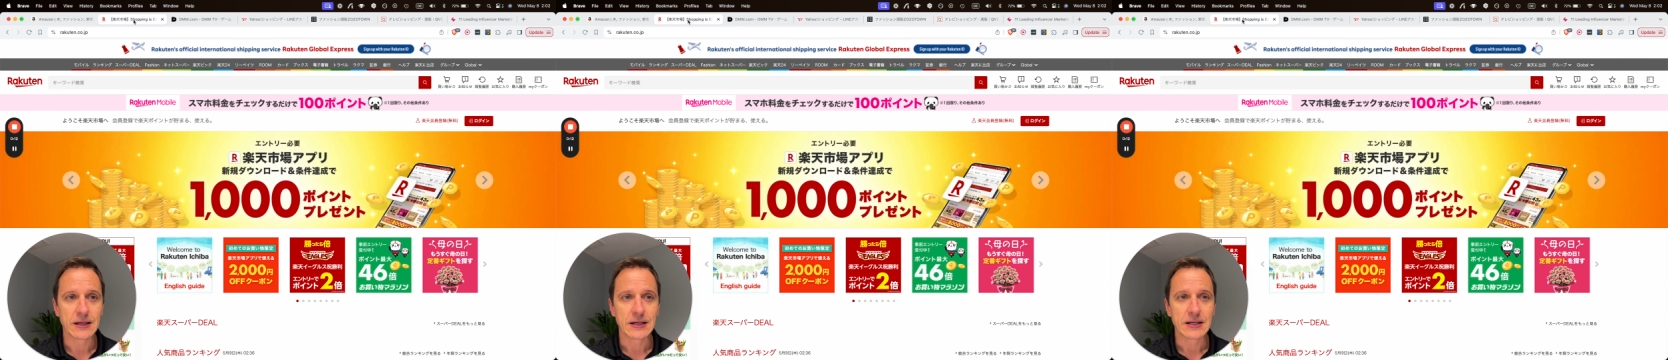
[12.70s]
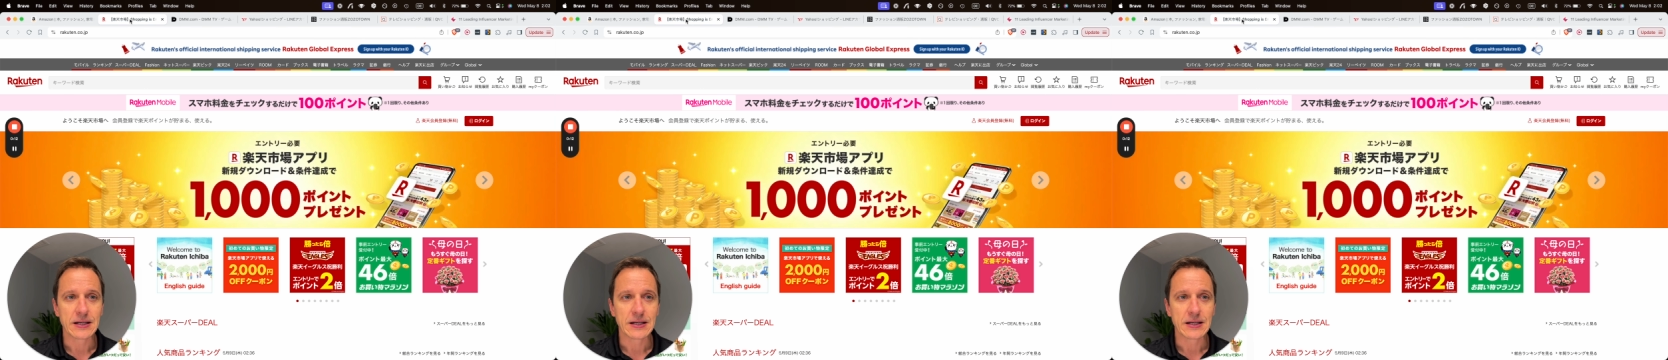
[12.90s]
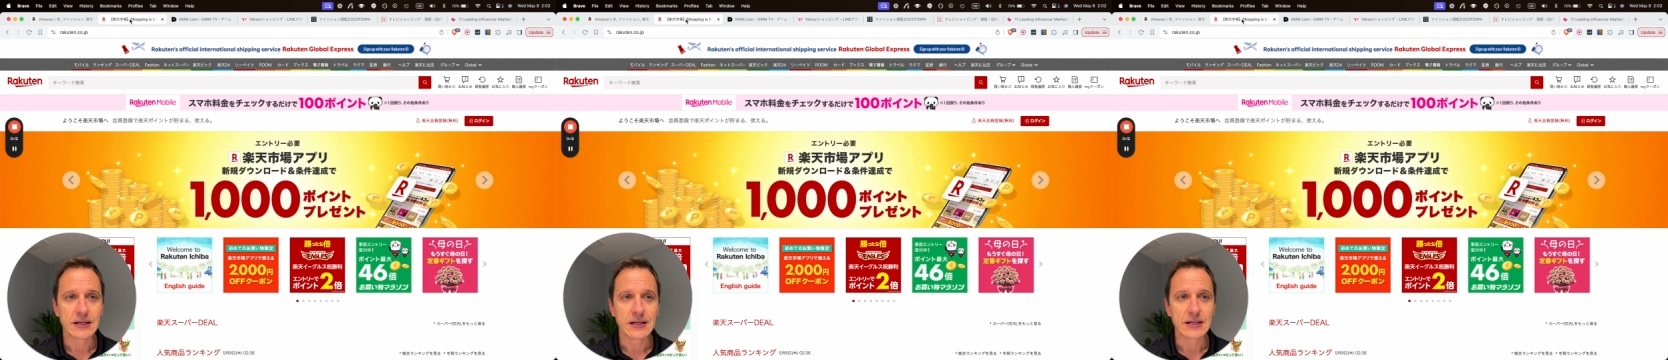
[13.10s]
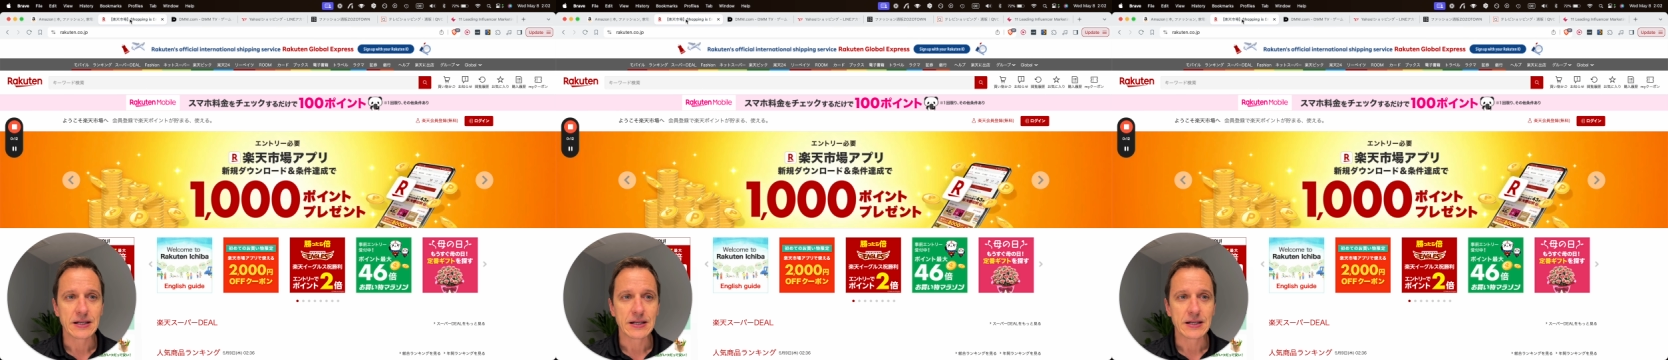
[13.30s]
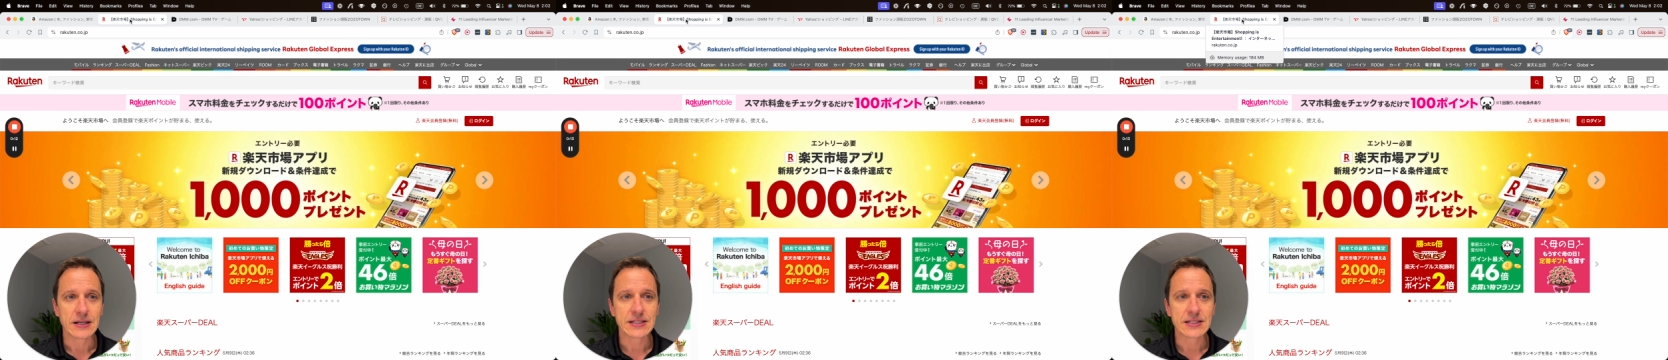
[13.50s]
Second
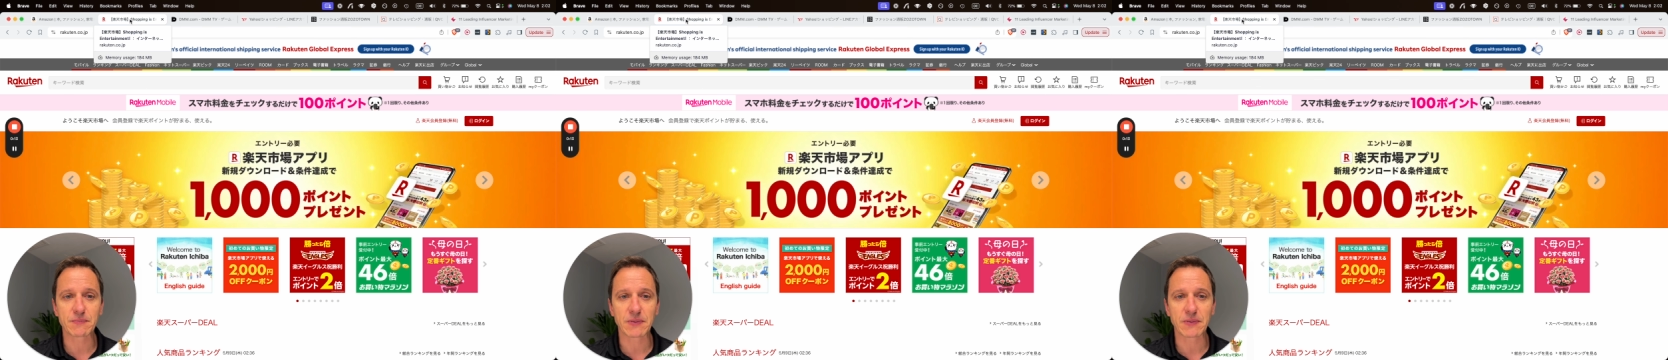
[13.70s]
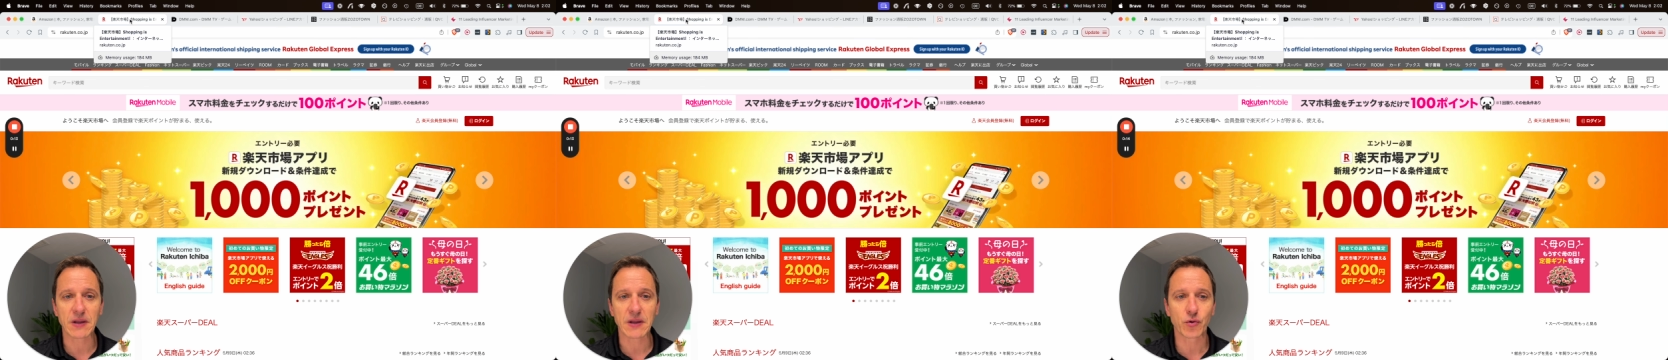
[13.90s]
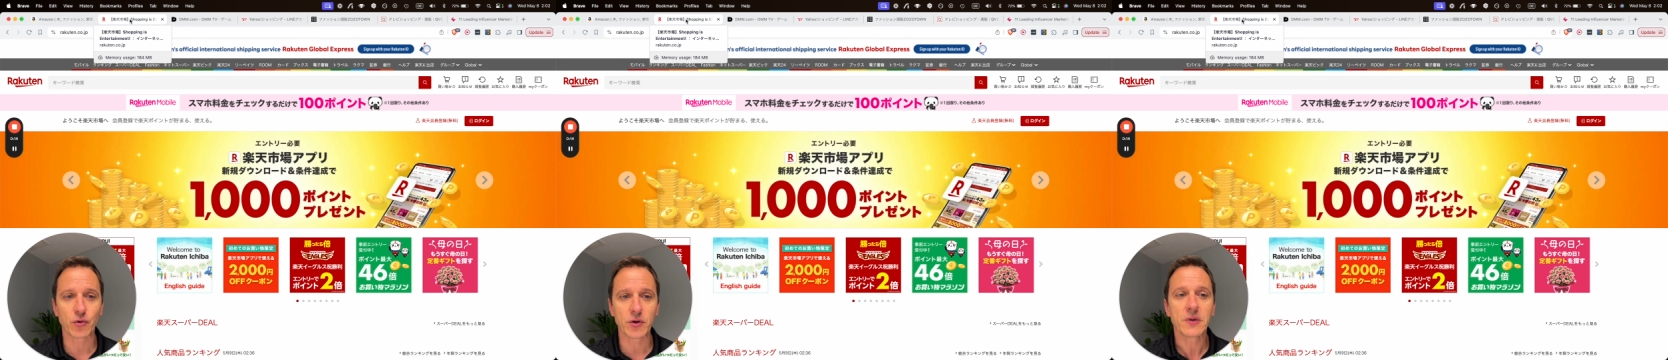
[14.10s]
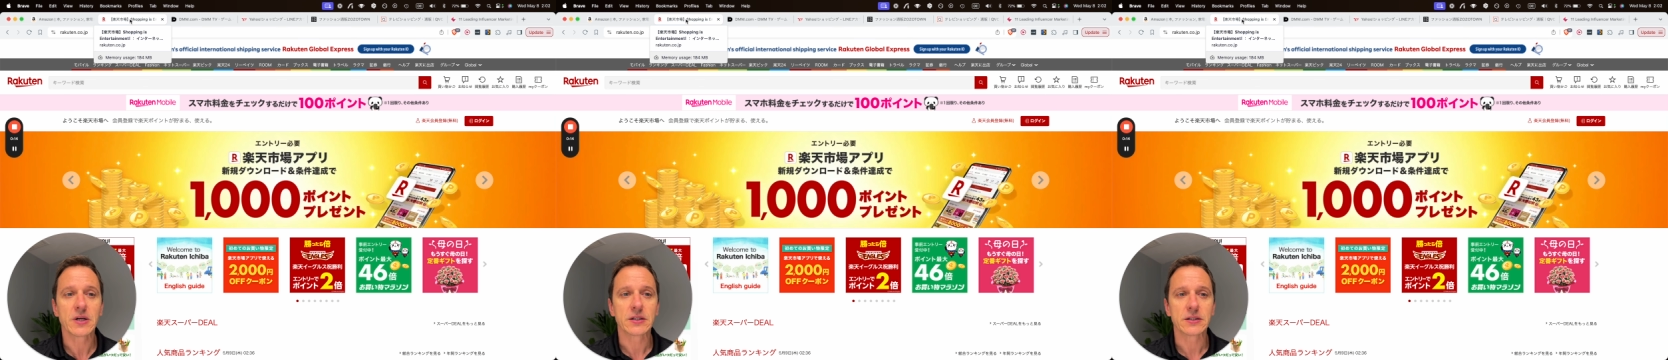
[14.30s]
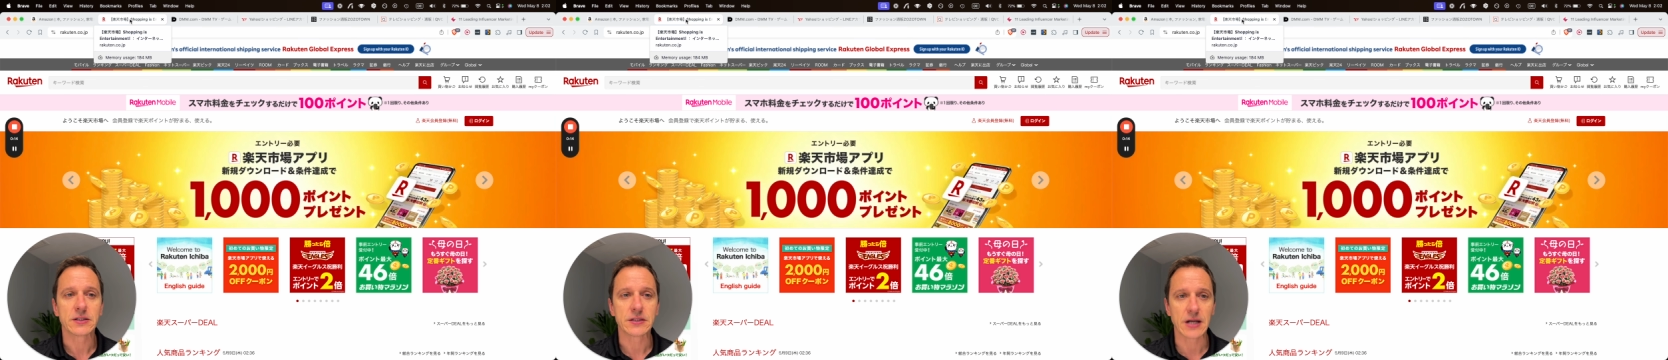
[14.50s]
biggest
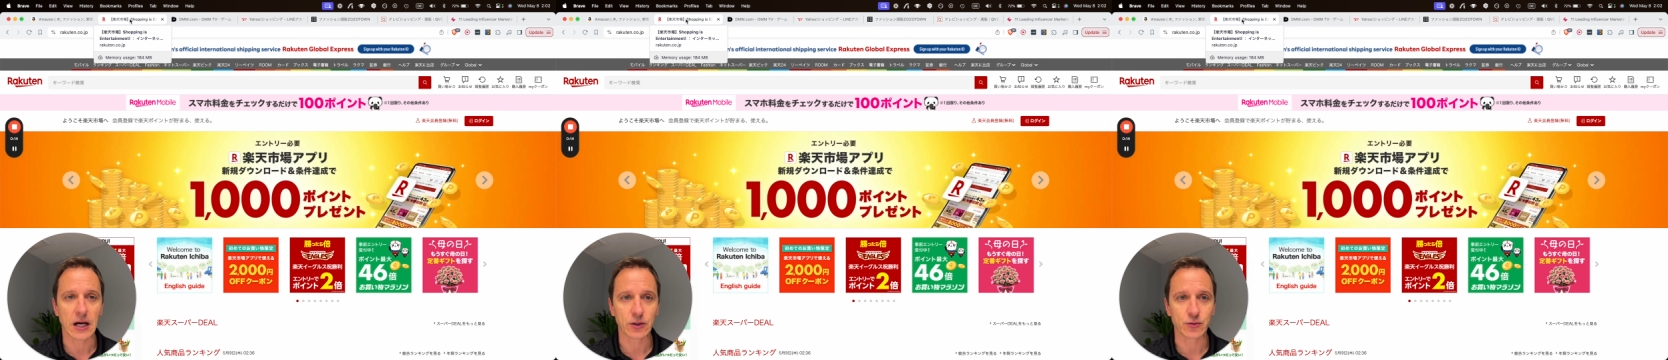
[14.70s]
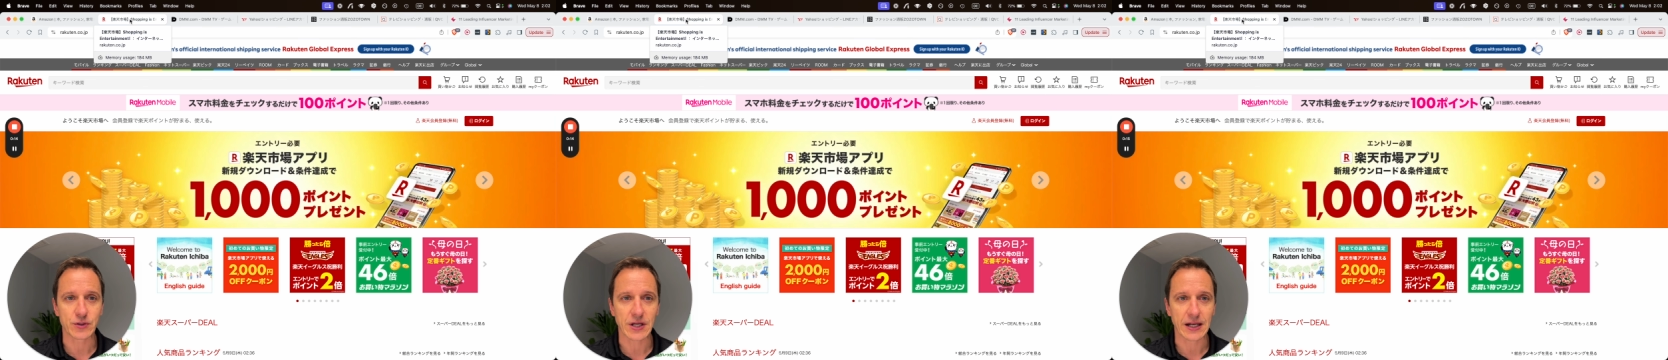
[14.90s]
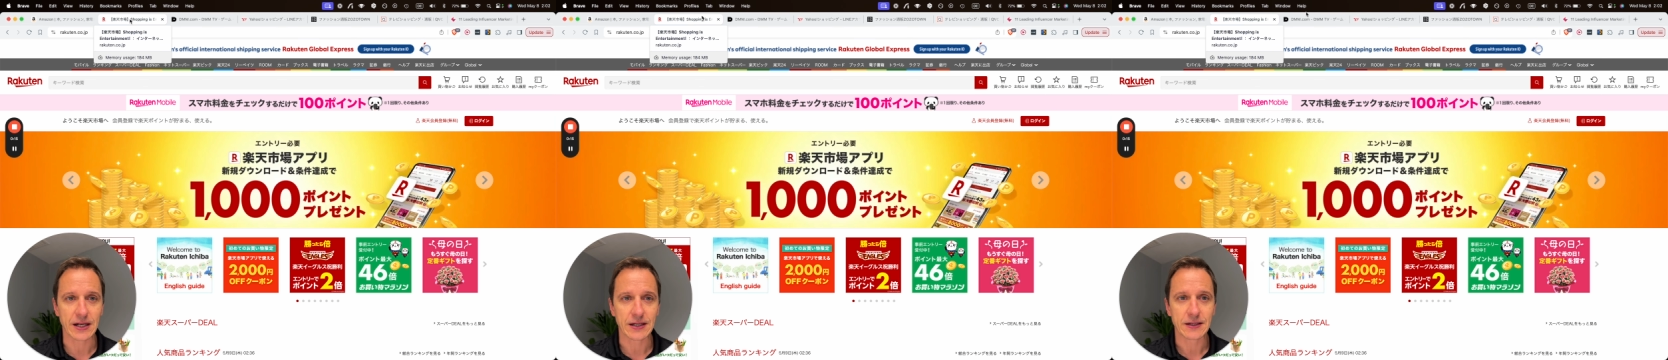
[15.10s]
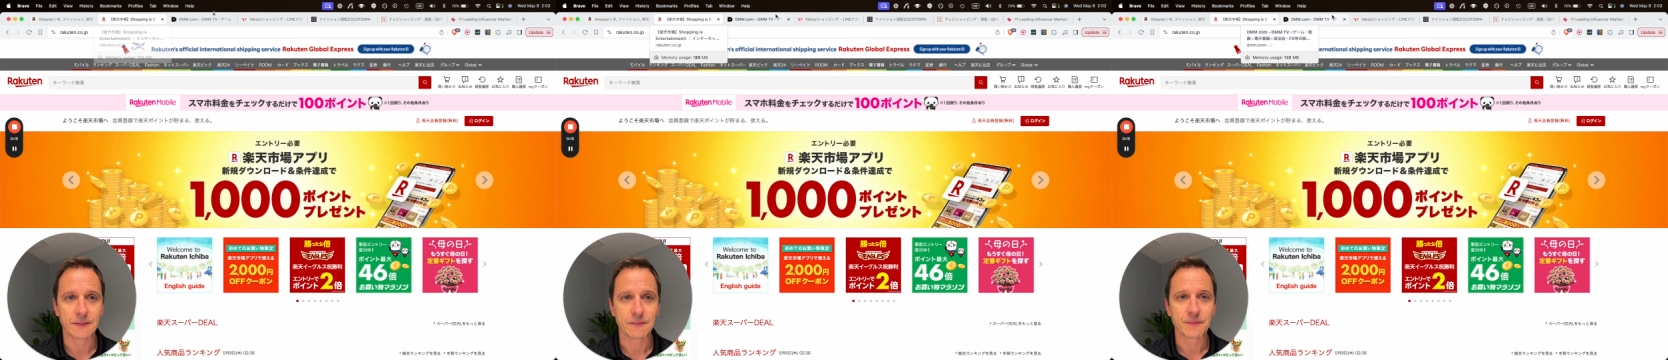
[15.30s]
platform, Rakuten.